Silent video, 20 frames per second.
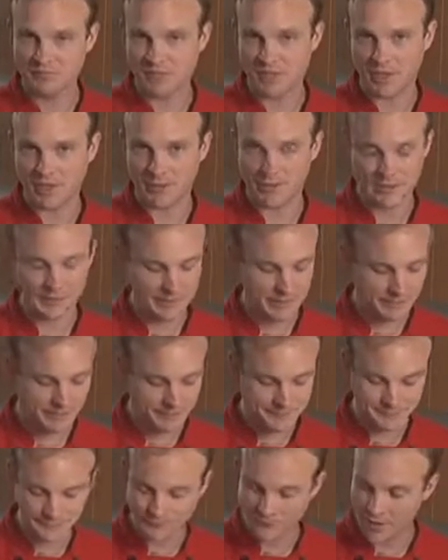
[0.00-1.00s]
not a big
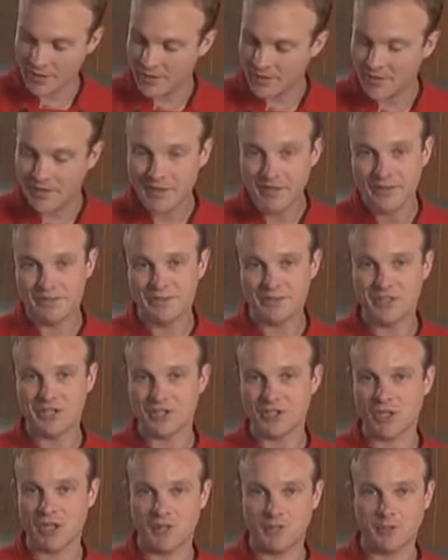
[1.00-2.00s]
deal.
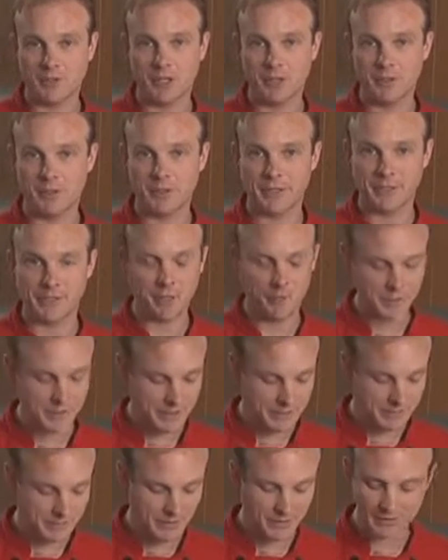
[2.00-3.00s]
Finish it off with a little bit of
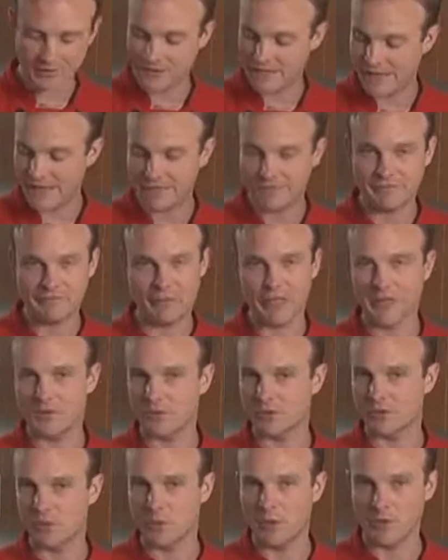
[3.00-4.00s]
coconut milk, and that
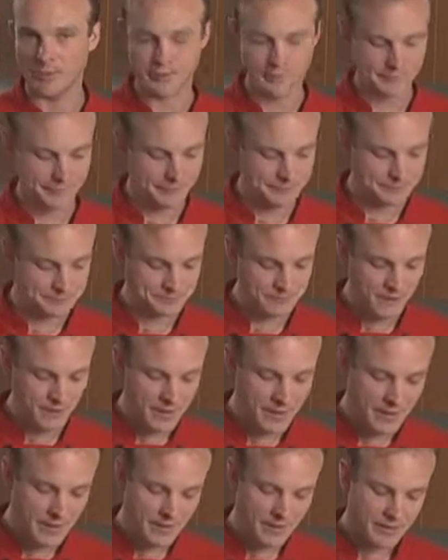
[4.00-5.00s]
flavor is wonderful.
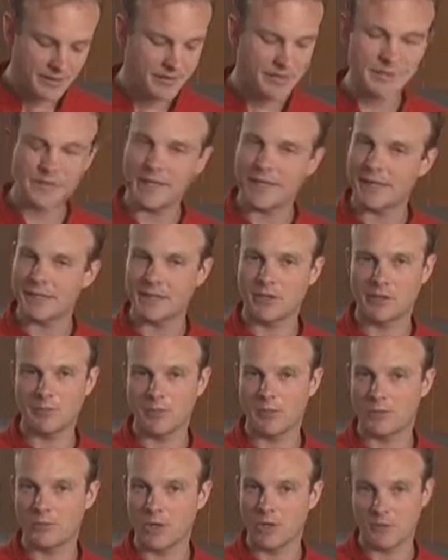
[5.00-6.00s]
You could add a little
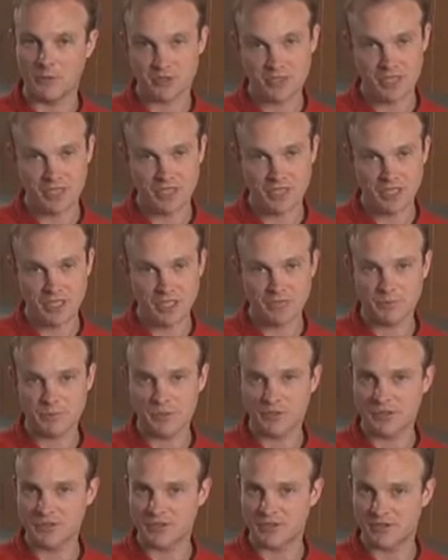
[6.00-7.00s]
bit of Parmesan cheese,
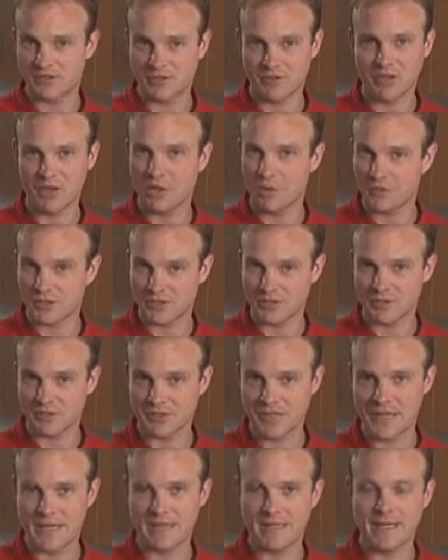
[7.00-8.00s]
which always goes
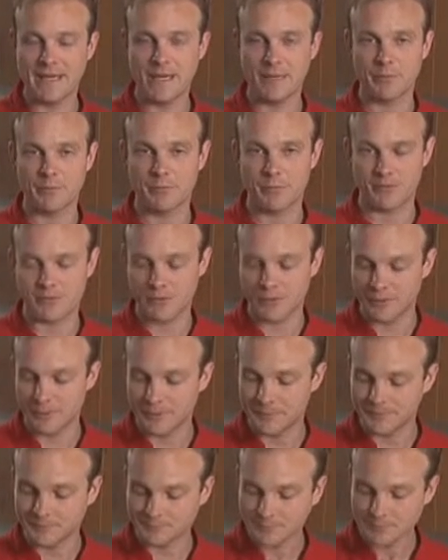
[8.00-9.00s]
hand in hand with risotto.